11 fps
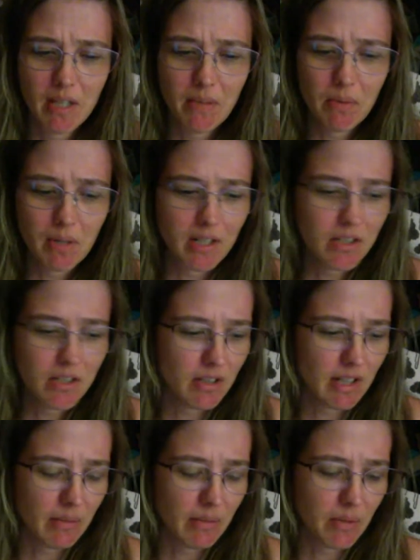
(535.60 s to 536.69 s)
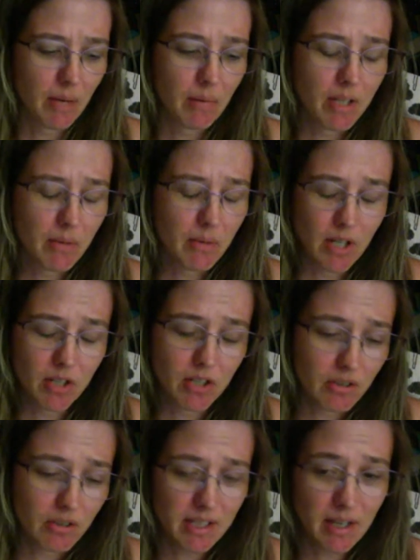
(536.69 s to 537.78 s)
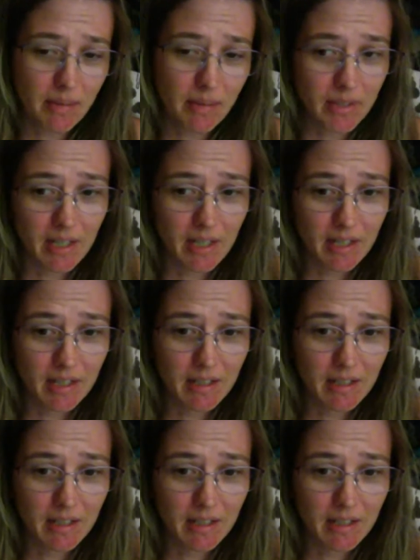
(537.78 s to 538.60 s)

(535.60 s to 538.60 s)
want to do it, like when I really want to do something,